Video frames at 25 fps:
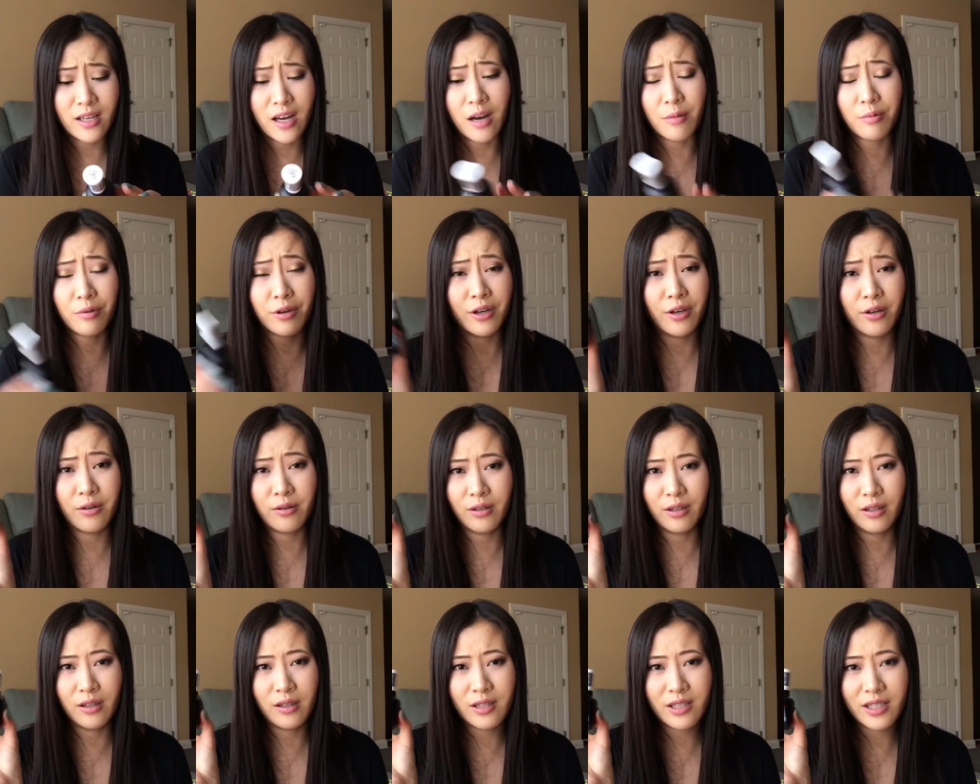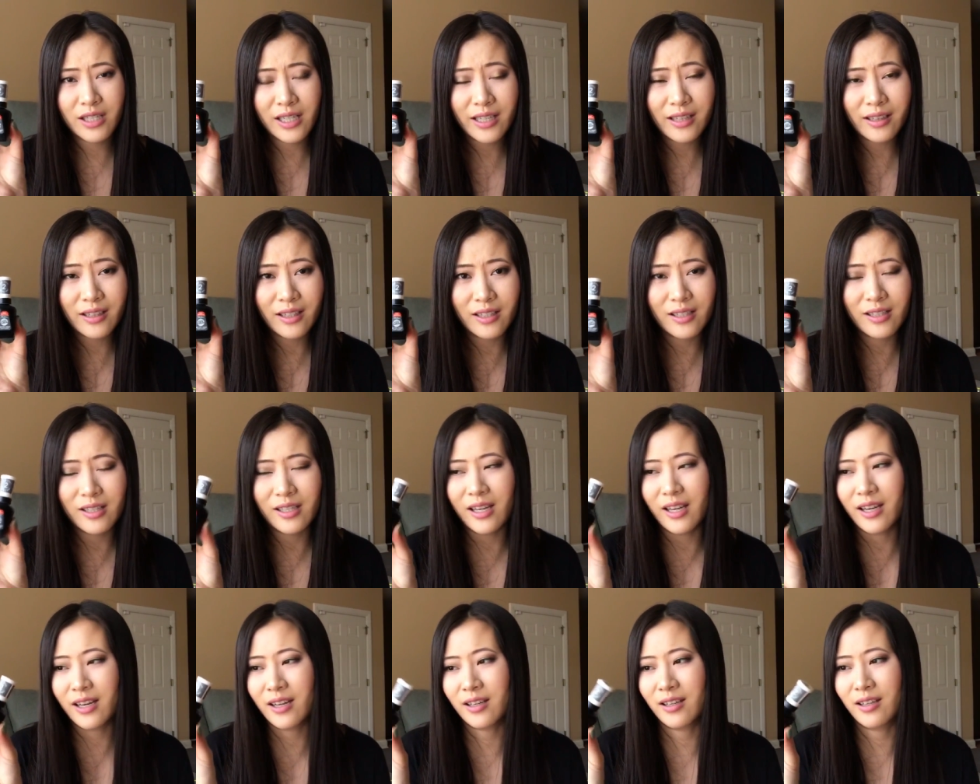Top Coat. It looks like this
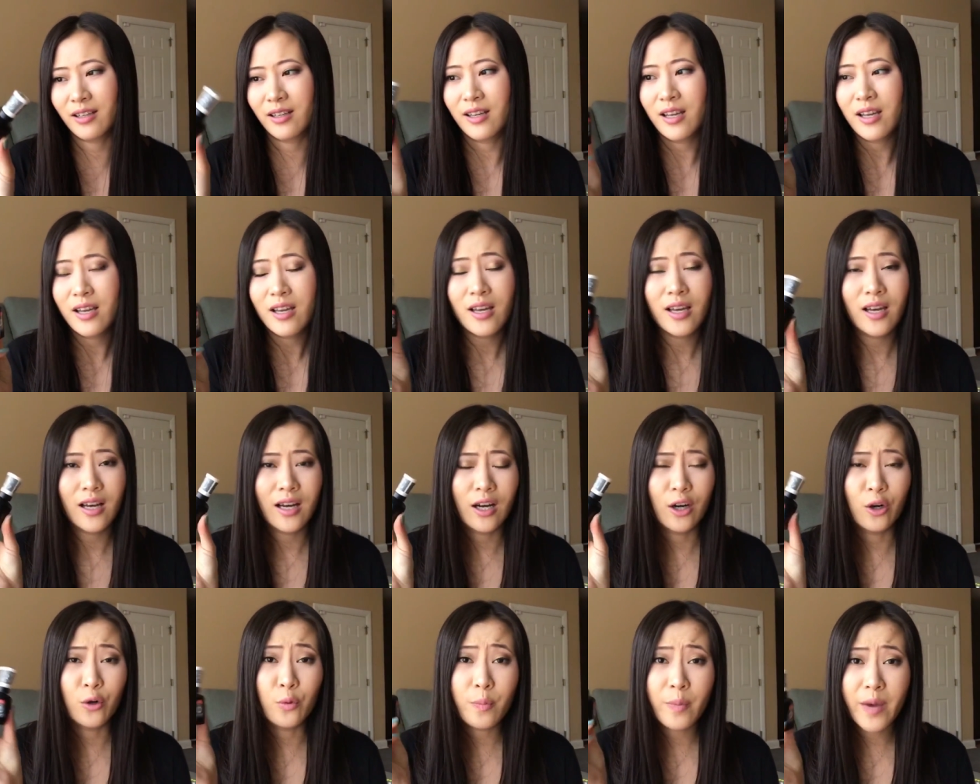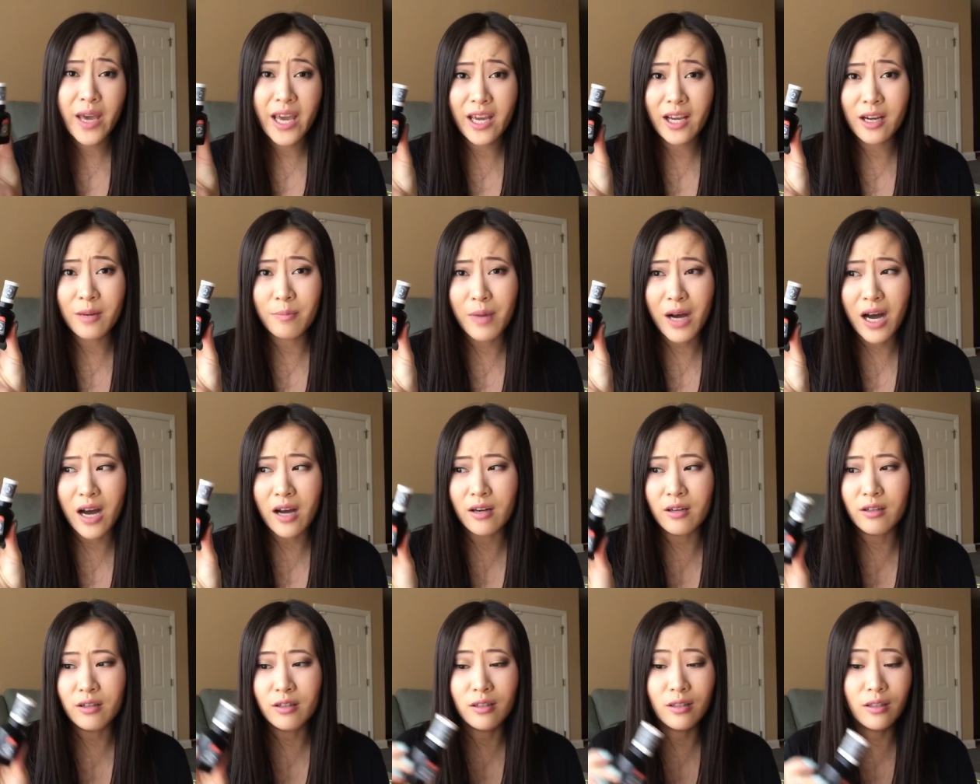in a opaque
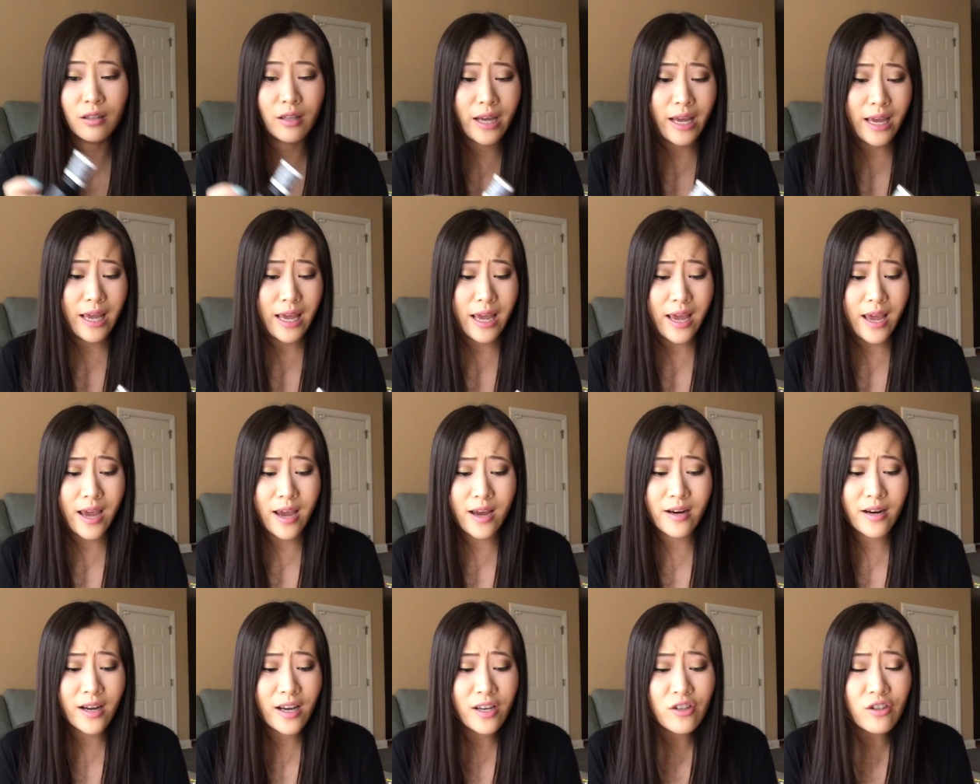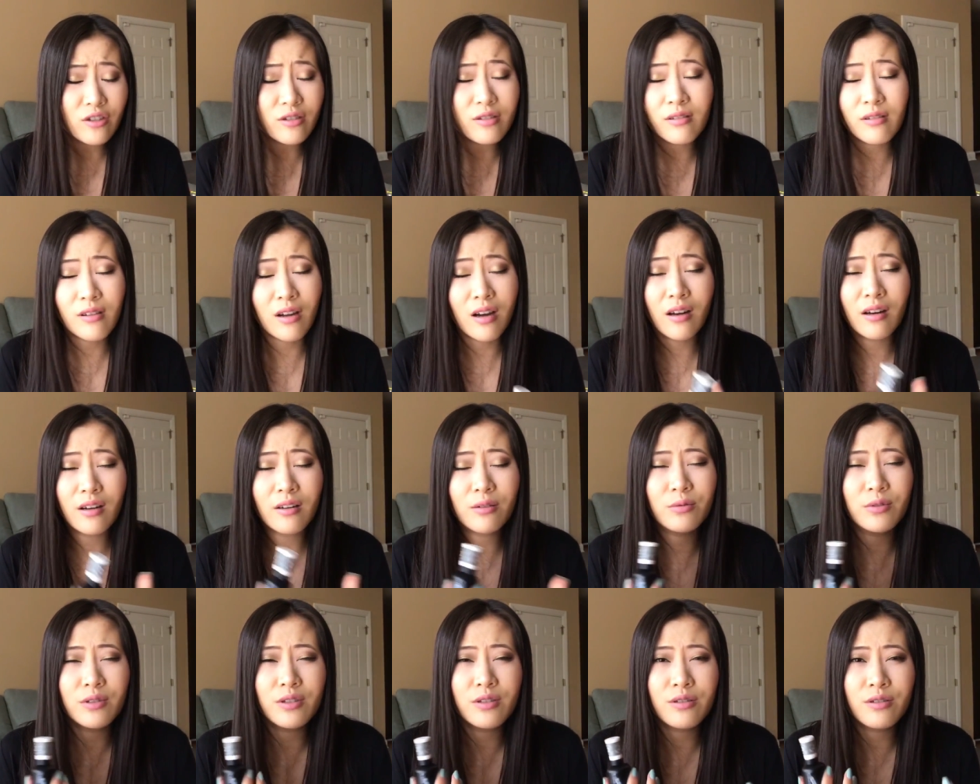bottle and I just thought
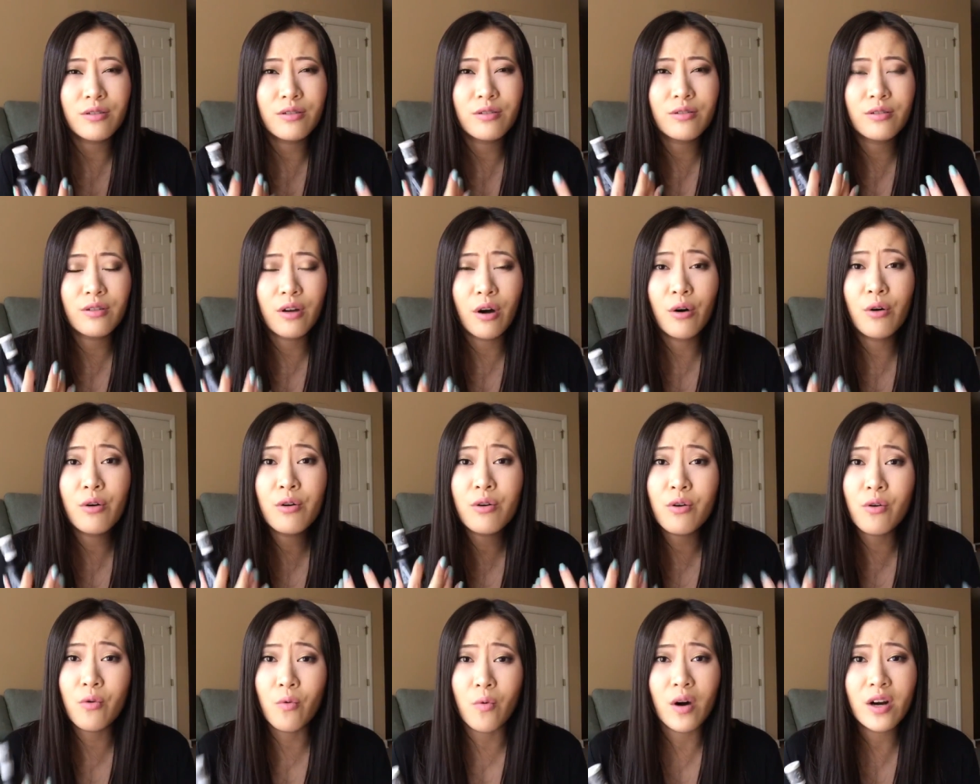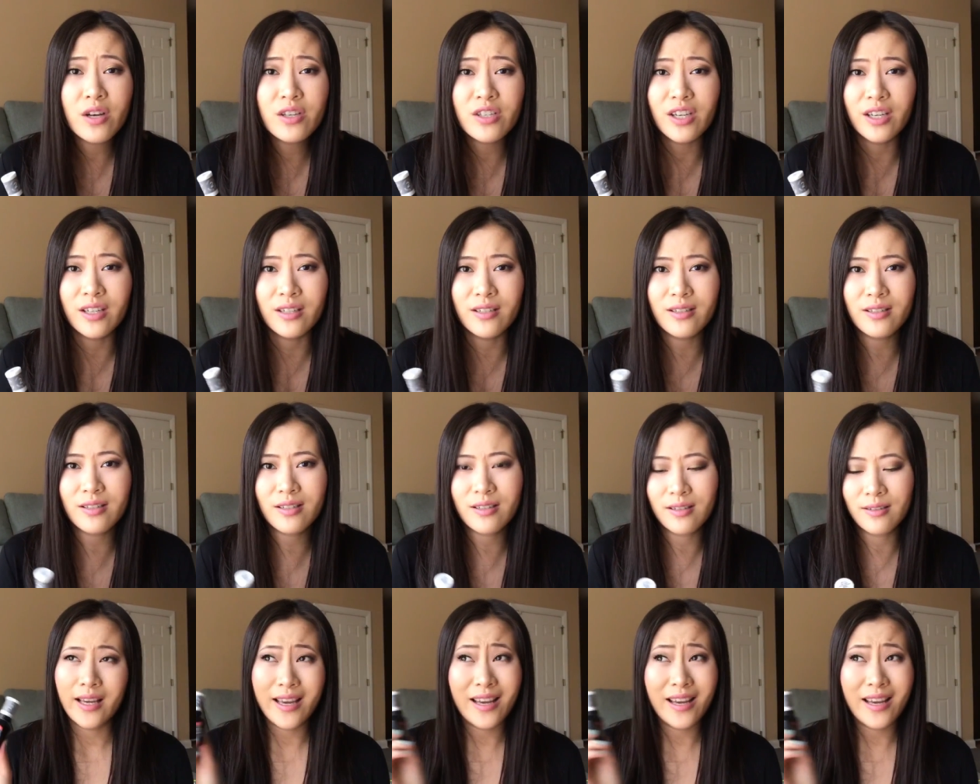it was so gorgeous.